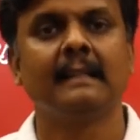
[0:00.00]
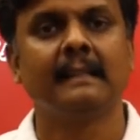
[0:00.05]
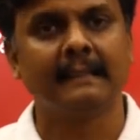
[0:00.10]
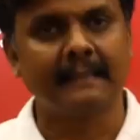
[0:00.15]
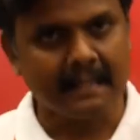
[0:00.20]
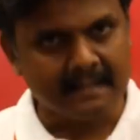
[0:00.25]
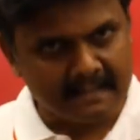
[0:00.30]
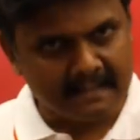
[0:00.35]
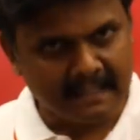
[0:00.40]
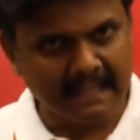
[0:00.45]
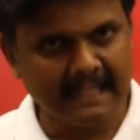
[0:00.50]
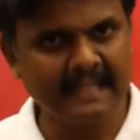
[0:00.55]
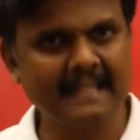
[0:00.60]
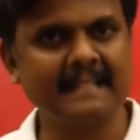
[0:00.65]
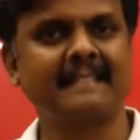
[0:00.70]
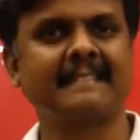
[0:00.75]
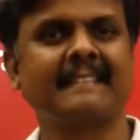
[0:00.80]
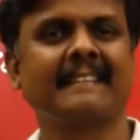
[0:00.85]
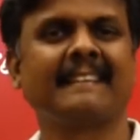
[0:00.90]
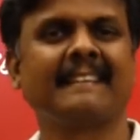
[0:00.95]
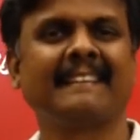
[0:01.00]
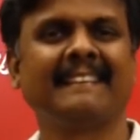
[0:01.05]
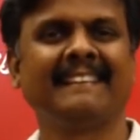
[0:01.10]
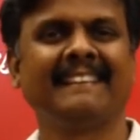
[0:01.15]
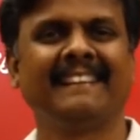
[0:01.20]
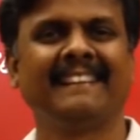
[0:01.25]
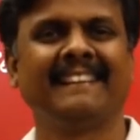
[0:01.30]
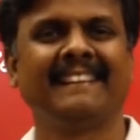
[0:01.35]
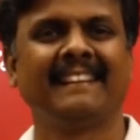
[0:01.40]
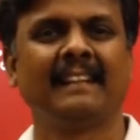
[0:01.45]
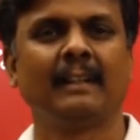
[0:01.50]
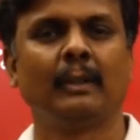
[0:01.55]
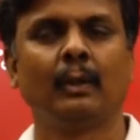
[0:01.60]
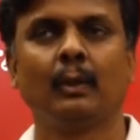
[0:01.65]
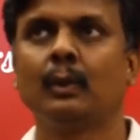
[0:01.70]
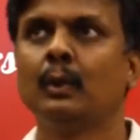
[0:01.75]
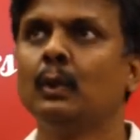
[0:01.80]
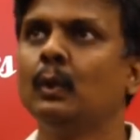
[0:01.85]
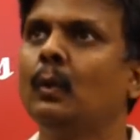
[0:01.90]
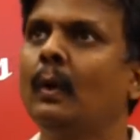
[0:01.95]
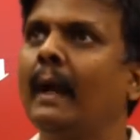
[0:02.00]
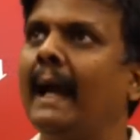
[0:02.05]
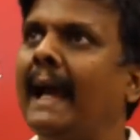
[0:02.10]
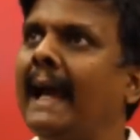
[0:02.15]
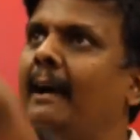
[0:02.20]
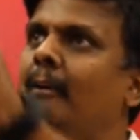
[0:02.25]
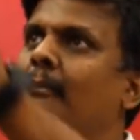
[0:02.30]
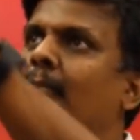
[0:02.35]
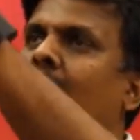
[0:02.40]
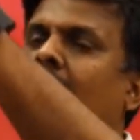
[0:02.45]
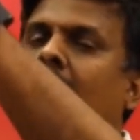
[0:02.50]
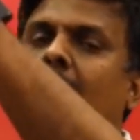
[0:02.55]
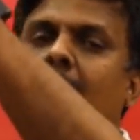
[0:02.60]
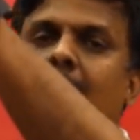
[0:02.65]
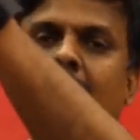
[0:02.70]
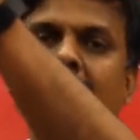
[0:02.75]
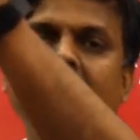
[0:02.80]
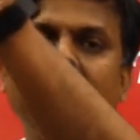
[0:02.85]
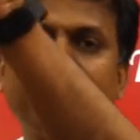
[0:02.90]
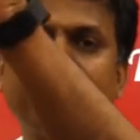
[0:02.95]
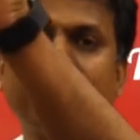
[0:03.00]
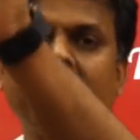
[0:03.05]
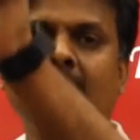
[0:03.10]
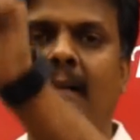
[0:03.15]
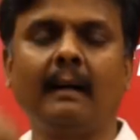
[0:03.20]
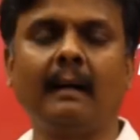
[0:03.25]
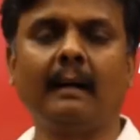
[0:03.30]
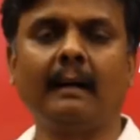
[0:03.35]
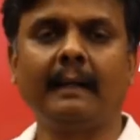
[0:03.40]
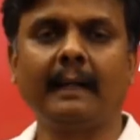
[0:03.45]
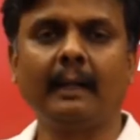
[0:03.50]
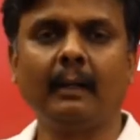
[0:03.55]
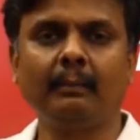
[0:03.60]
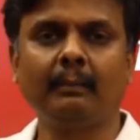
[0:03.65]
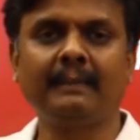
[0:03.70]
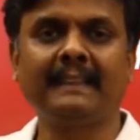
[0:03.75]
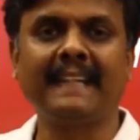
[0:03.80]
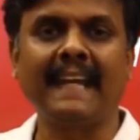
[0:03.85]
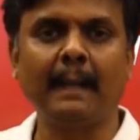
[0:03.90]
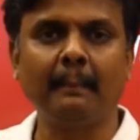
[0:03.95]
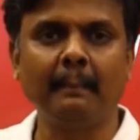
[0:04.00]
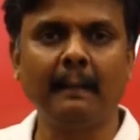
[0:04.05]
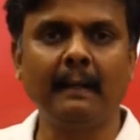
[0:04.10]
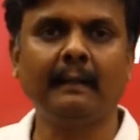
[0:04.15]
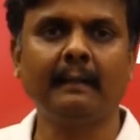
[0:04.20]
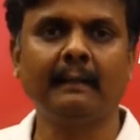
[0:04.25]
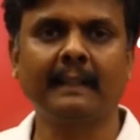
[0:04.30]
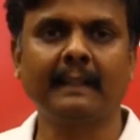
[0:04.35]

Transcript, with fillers: That's a list you have a big uh, you know table